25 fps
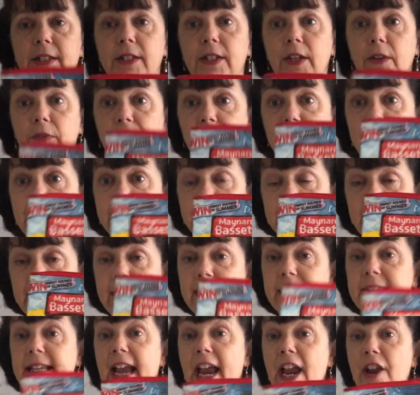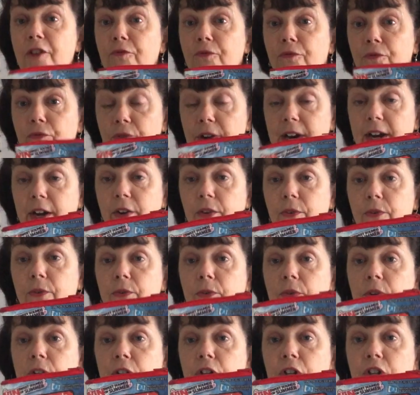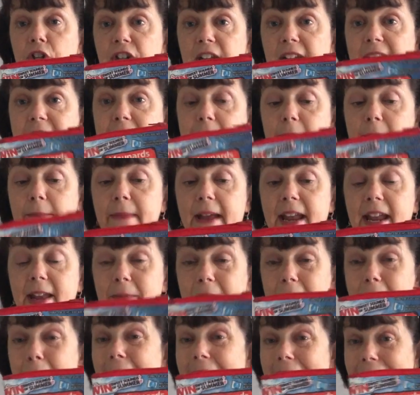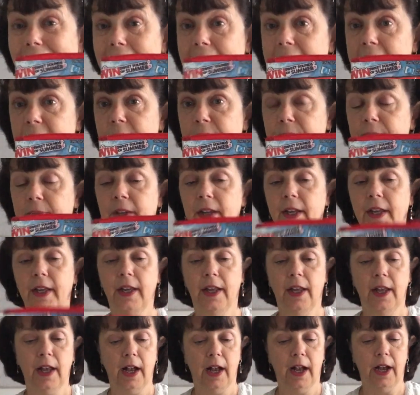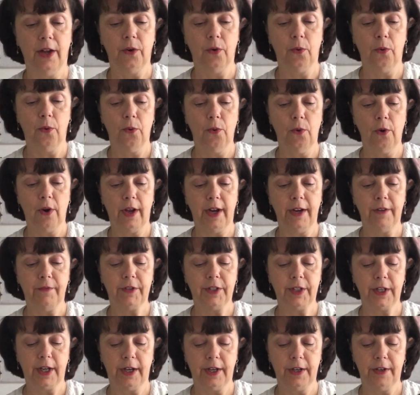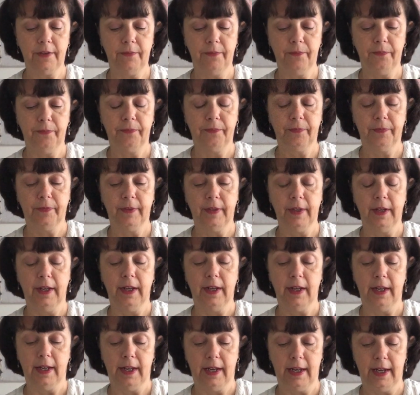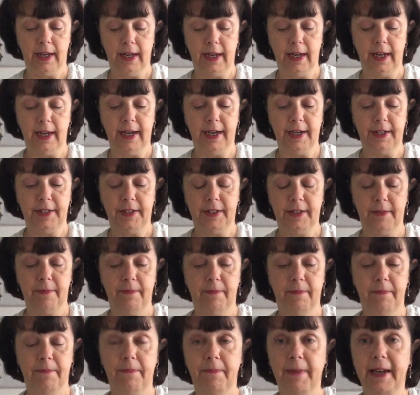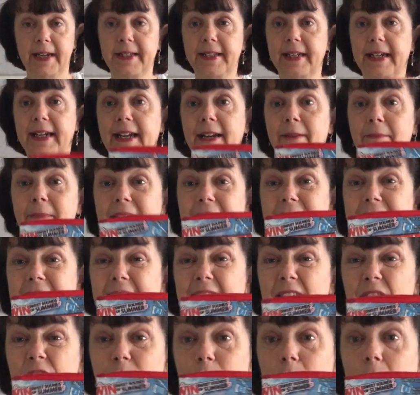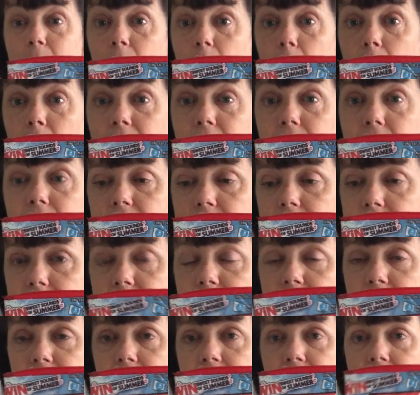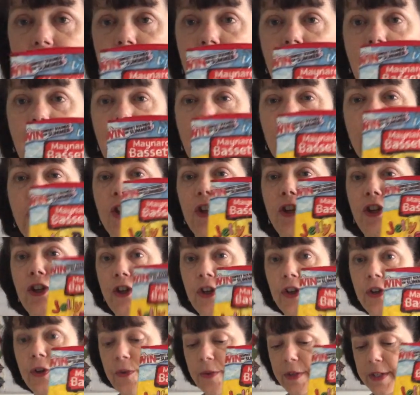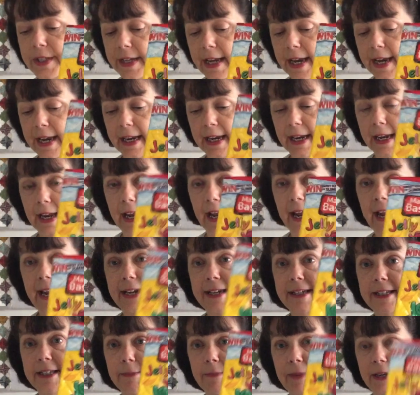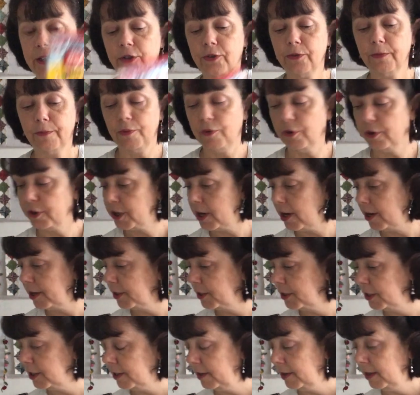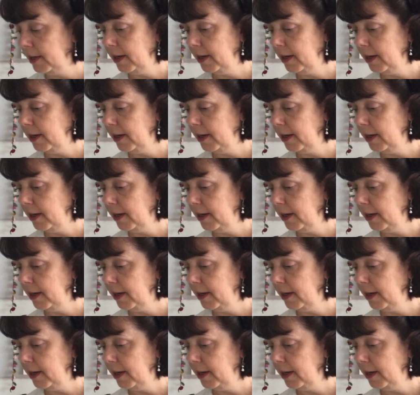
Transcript: So this is a real Jelly Baby packet, and all I've done is basically made it into a quilt using a special product.